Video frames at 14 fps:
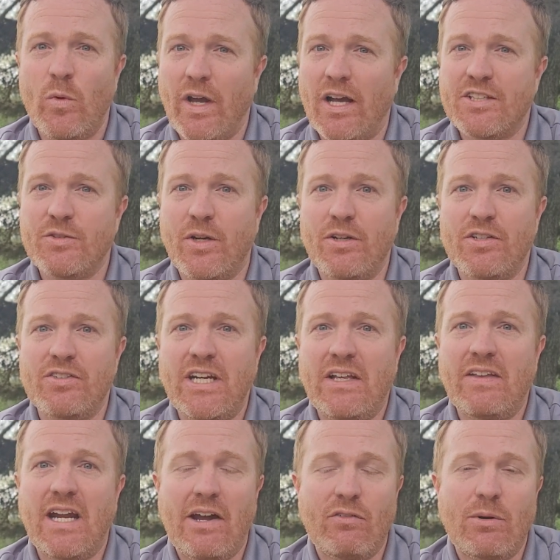We also understand
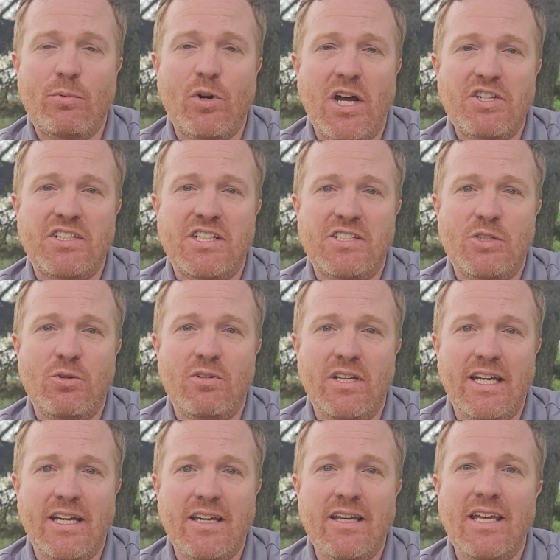that every project is
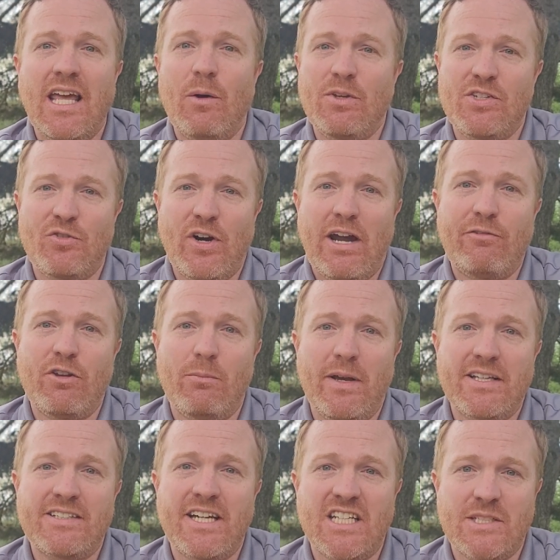unique and we strive for the
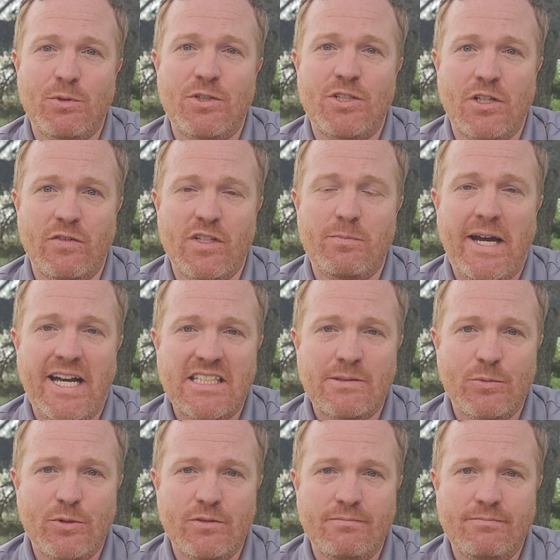best customer service
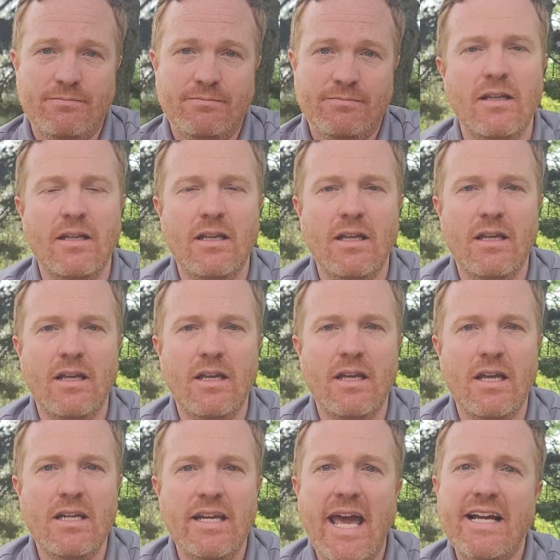possible.
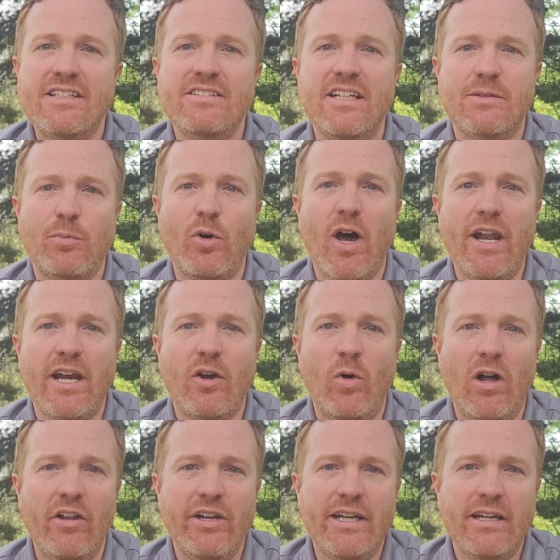Next is product
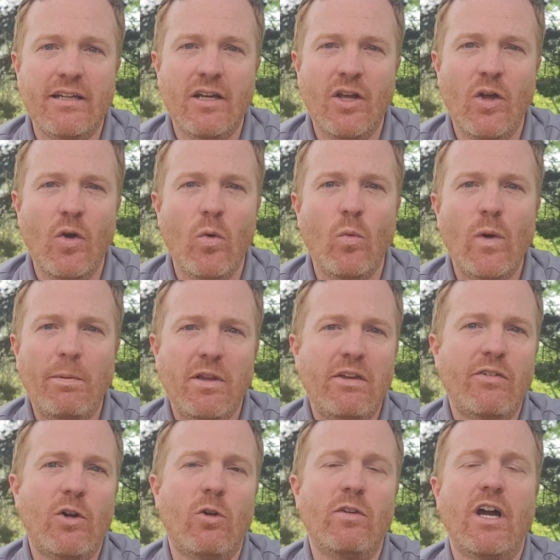quality. We
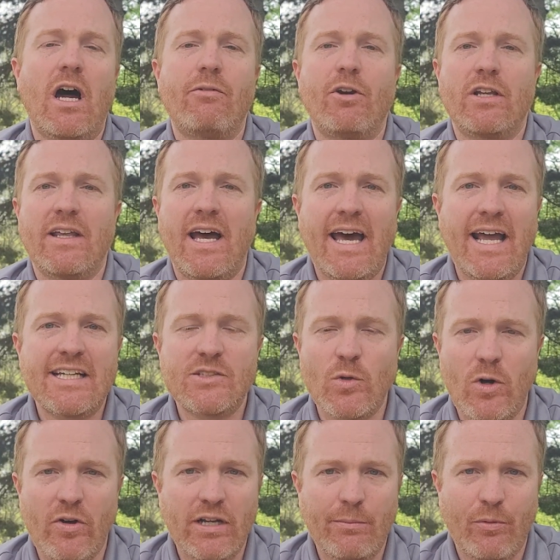believe in only offering the highest
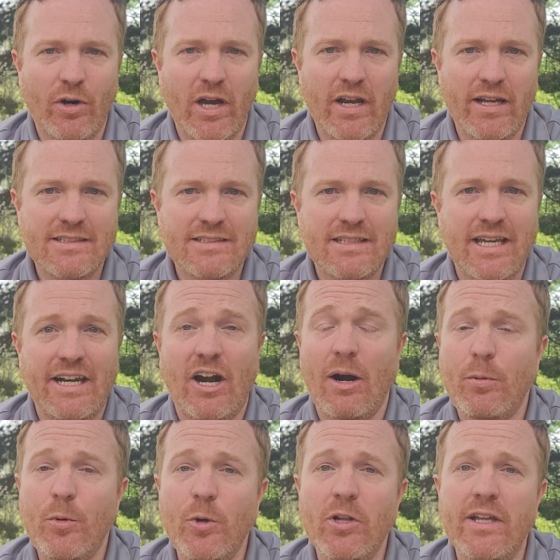quality products and our
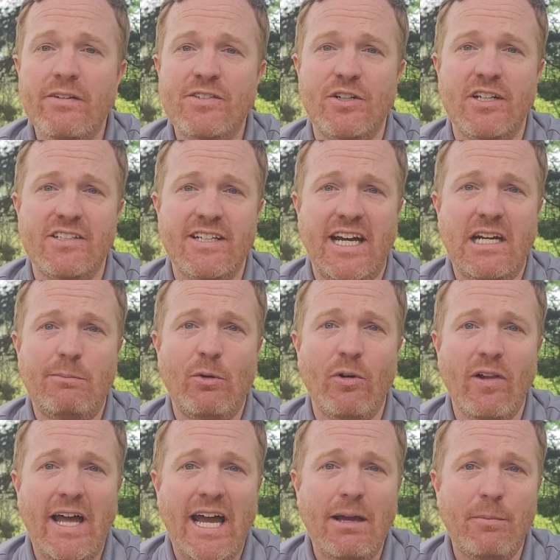pool lifts are designed to be
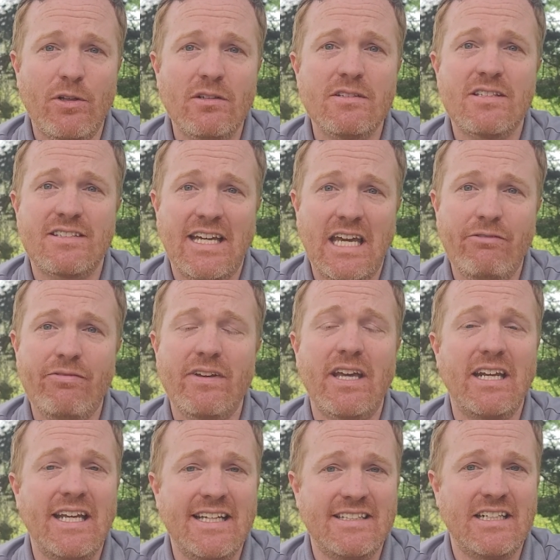reliable, safe, and
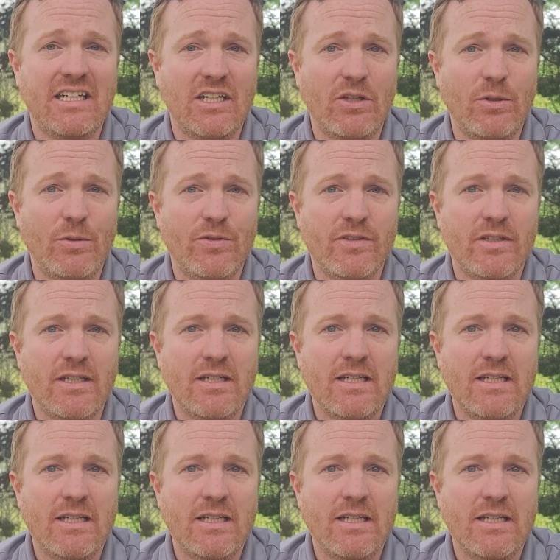easy to use.